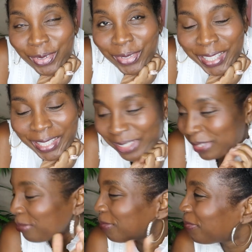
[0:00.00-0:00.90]
okay
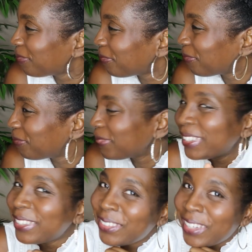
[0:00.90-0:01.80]

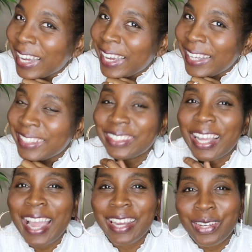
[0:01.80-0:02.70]
you guys
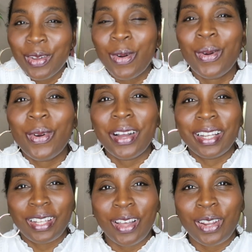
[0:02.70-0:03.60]
i know
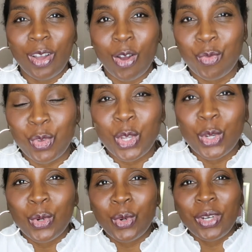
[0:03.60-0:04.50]
a lot of
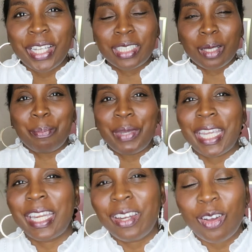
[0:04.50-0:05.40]
you is the
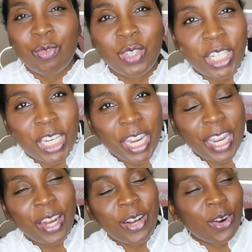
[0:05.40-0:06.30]
beginning of the
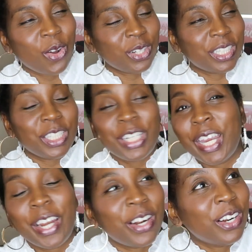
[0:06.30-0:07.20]
year or the
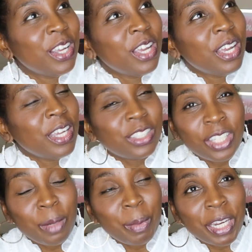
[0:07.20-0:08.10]
year is
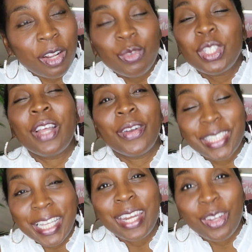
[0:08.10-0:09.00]
it the beginning of no
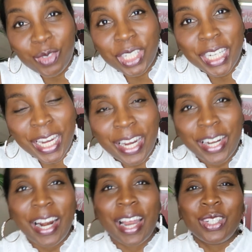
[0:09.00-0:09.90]
it's the end of the
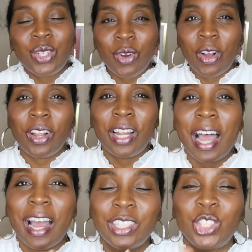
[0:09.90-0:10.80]
year and you all
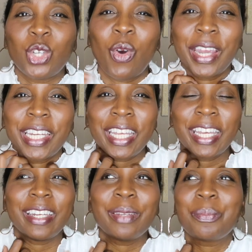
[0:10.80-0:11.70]
are
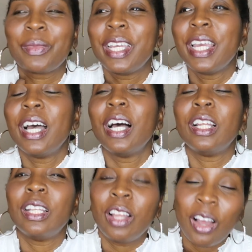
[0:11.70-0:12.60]
joining
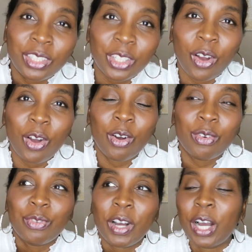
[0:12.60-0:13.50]
a lot
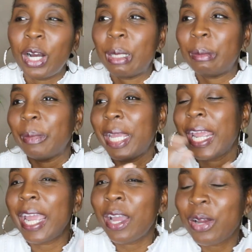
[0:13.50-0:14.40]
of um,
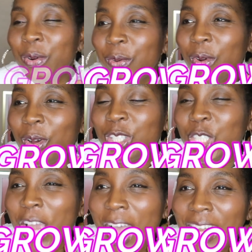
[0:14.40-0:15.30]
hair growth
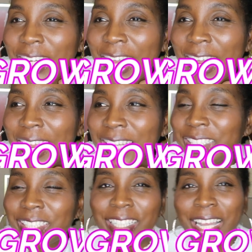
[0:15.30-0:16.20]

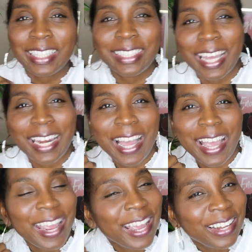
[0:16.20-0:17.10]
challenge let's get
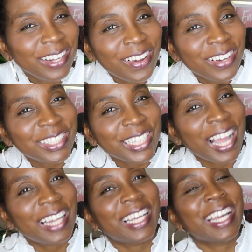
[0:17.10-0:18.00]
our hair long
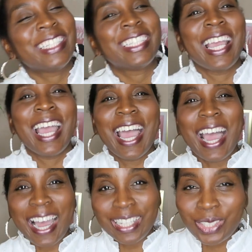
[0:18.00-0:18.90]
challenge
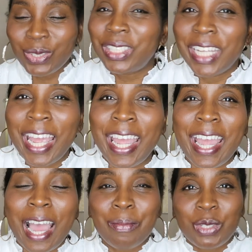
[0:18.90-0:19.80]
and
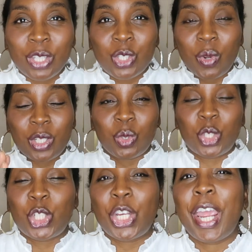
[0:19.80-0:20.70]
today i'm just going to
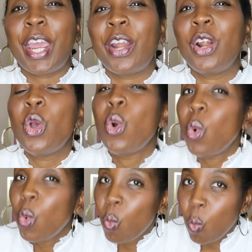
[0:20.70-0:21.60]
share
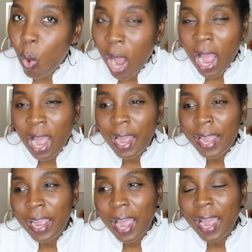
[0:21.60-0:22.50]

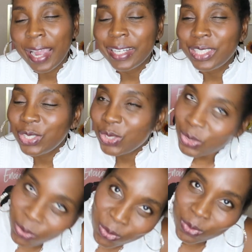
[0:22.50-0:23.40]
why i
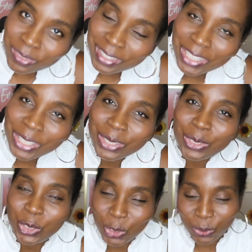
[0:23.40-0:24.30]
don't
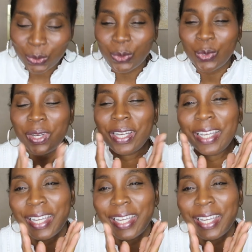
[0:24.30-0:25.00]
do